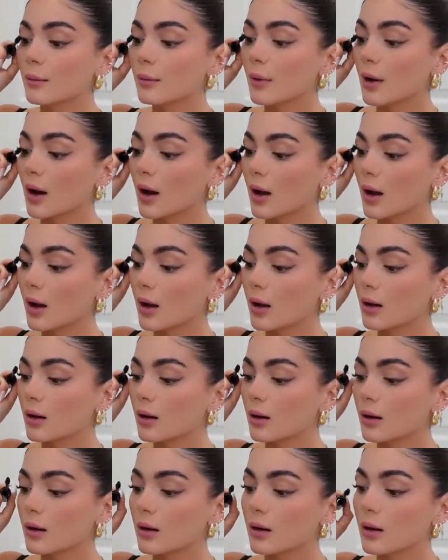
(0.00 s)

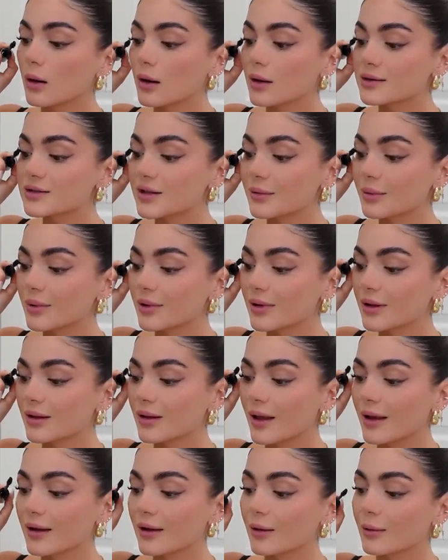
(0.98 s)
but I typically
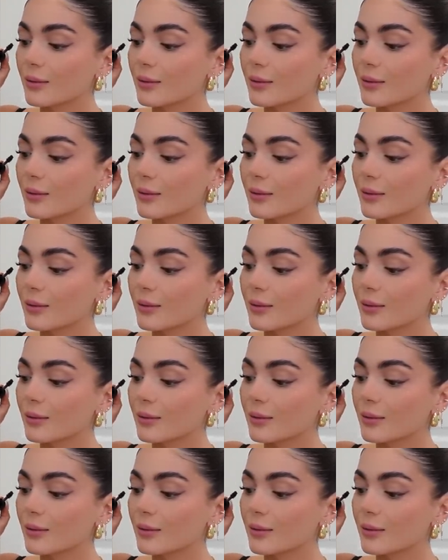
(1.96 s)
like a